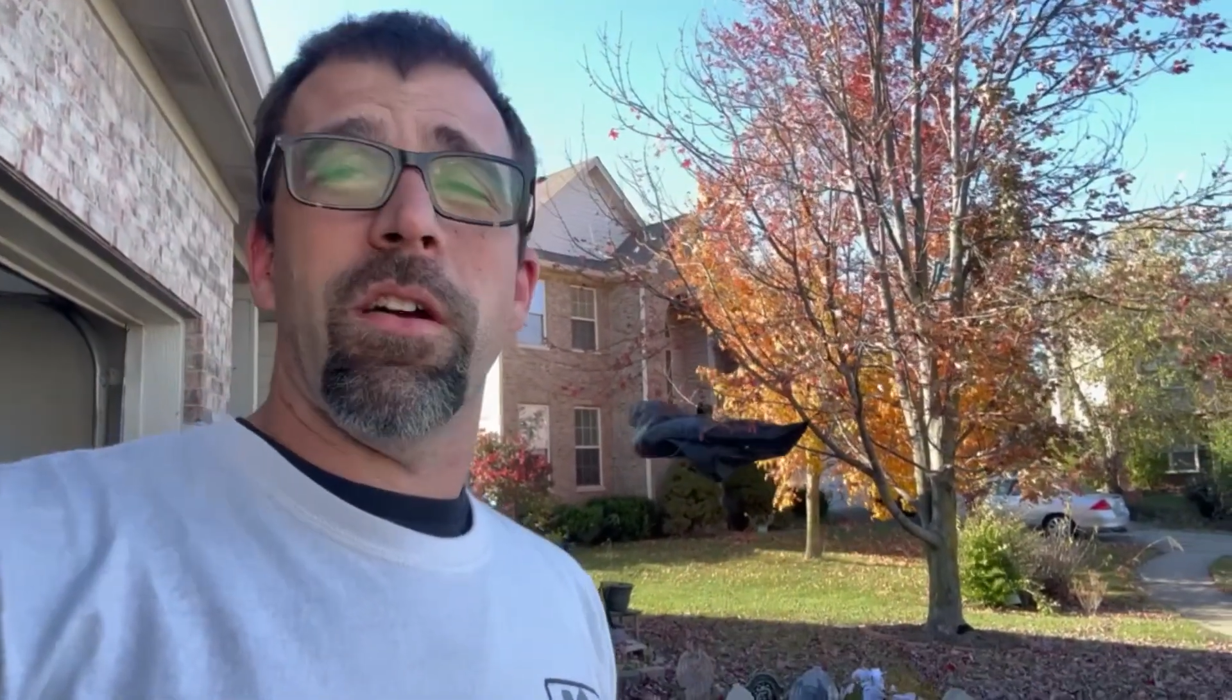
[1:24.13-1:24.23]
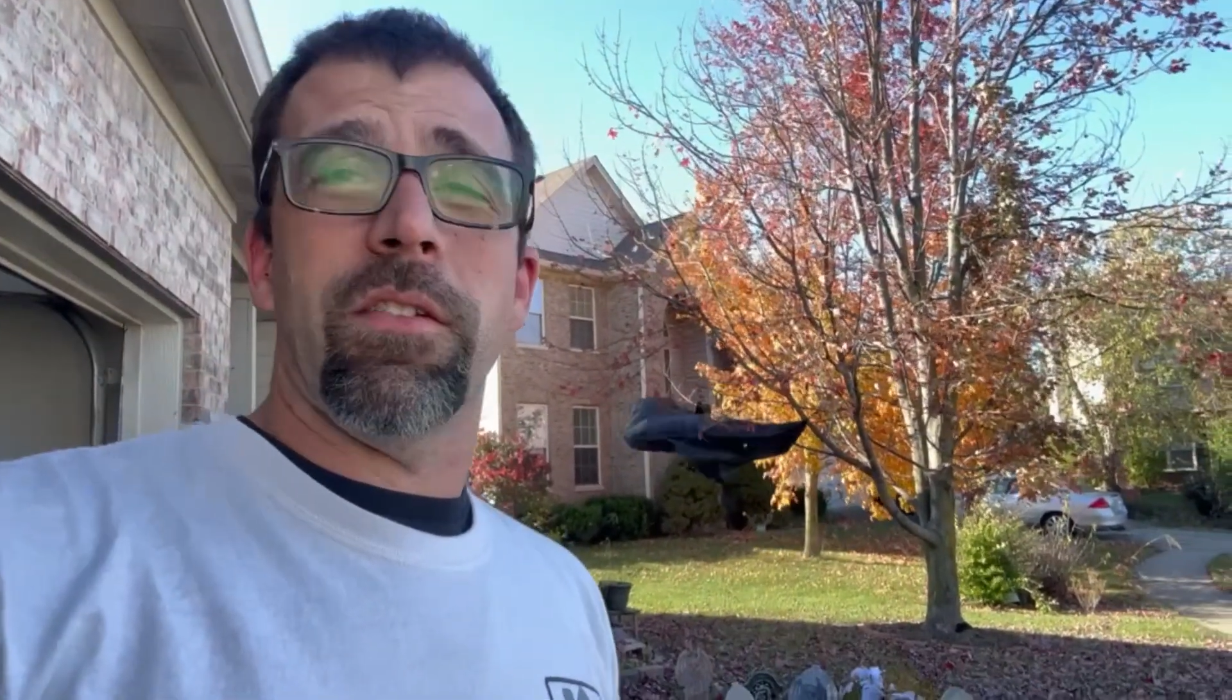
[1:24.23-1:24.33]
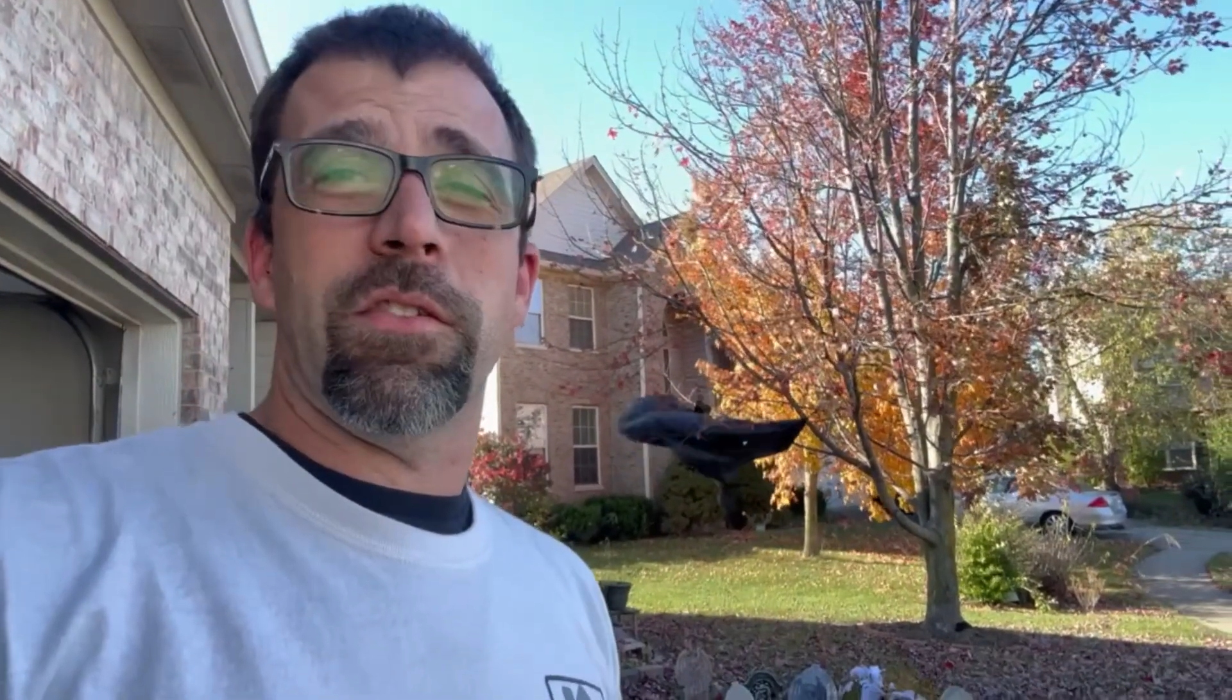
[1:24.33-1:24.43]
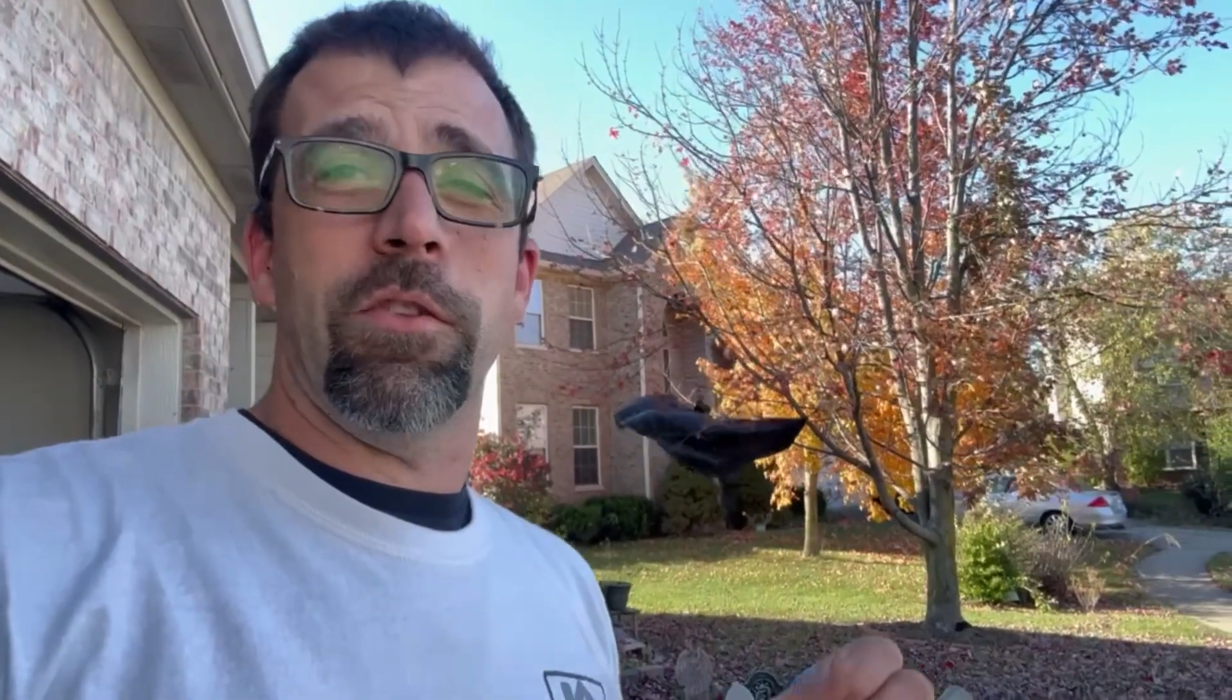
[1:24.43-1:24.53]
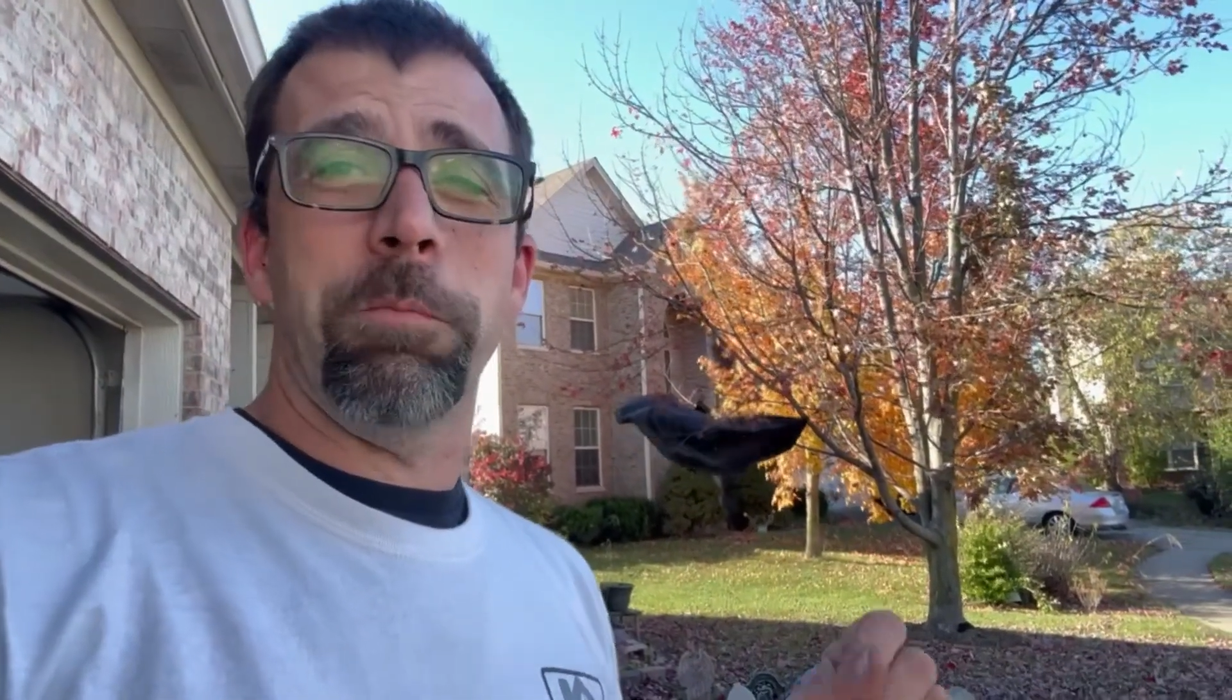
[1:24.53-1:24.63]
is
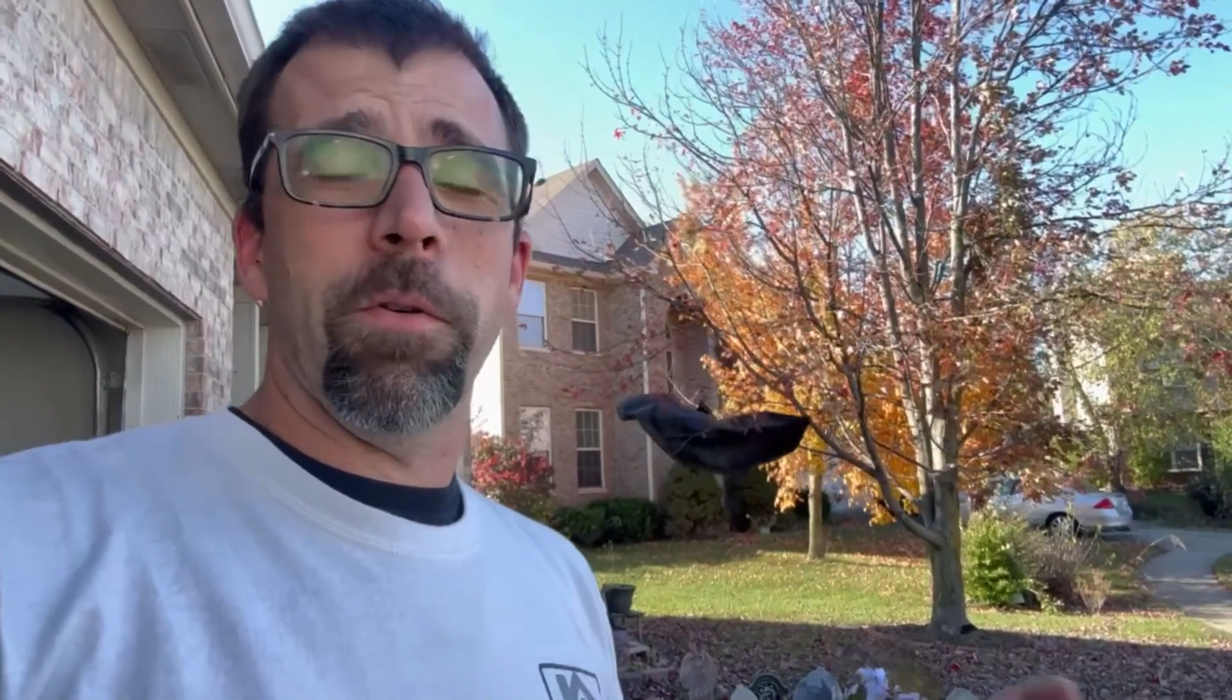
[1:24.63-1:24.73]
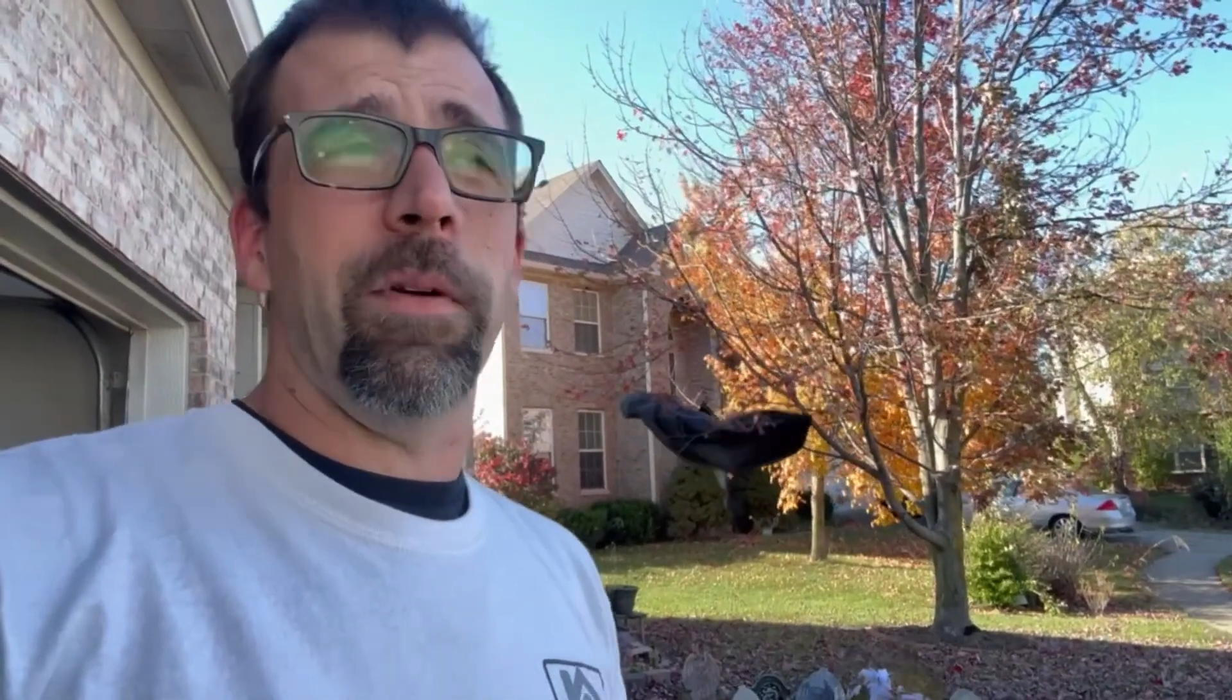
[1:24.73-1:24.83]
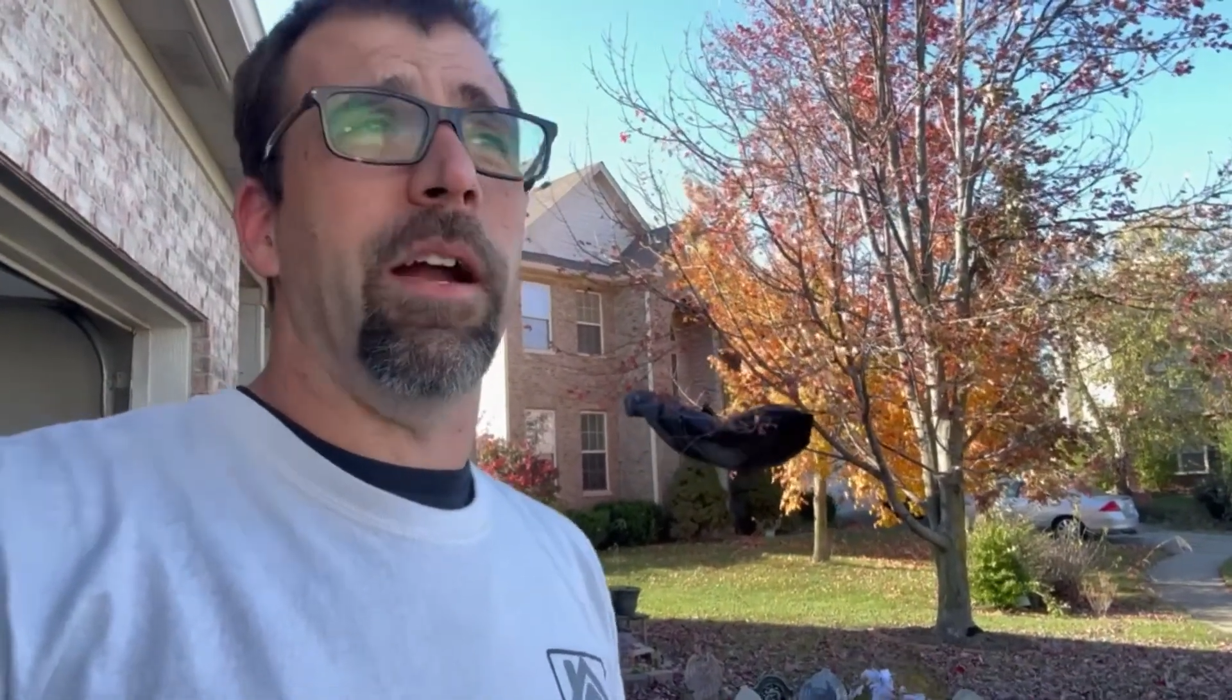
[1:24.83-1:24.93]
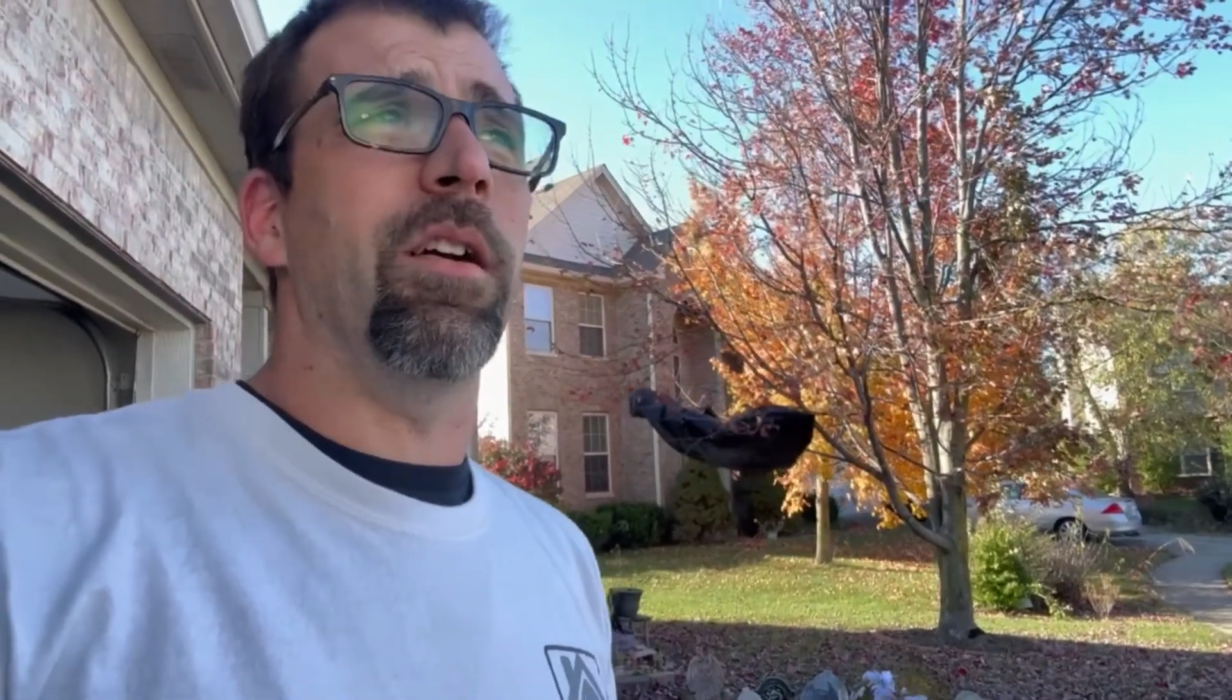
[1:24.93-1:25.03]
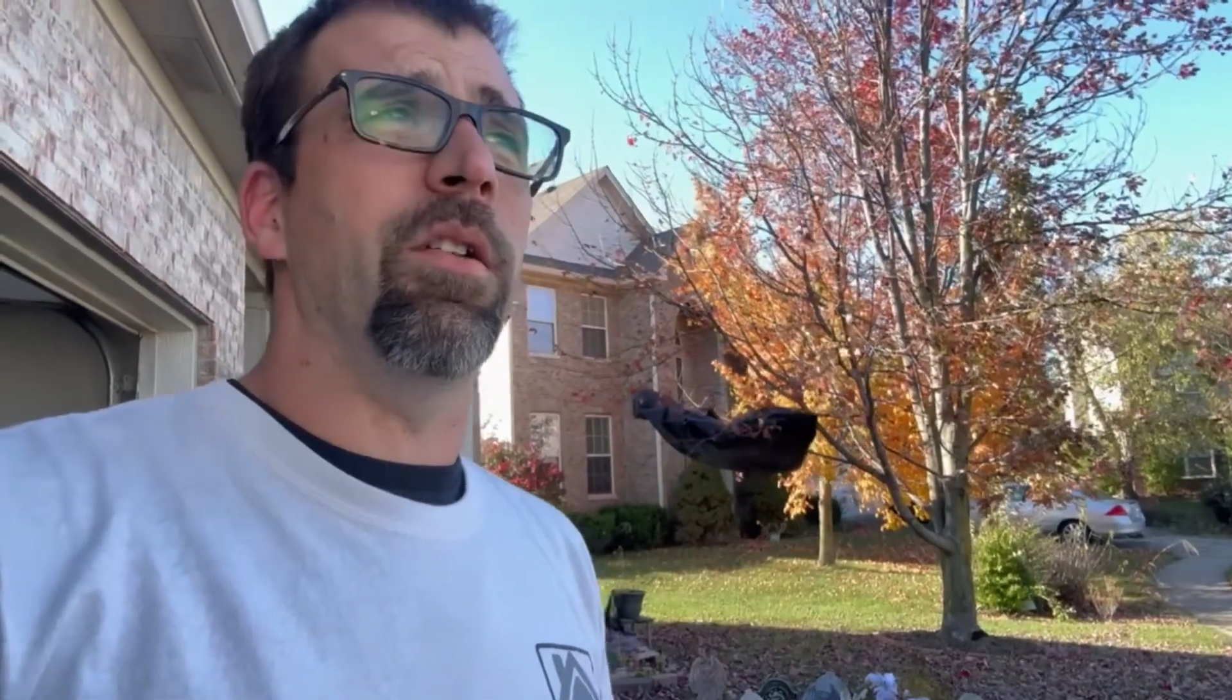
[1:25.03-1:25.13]
super
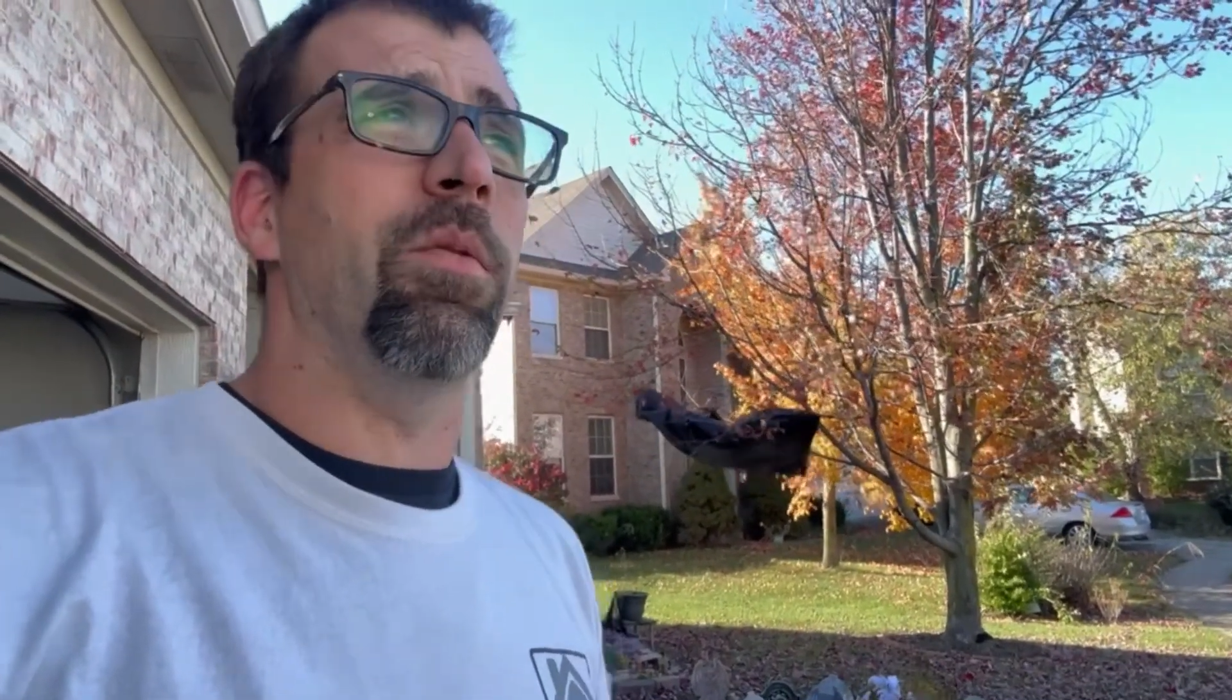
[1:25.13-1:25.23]
rare,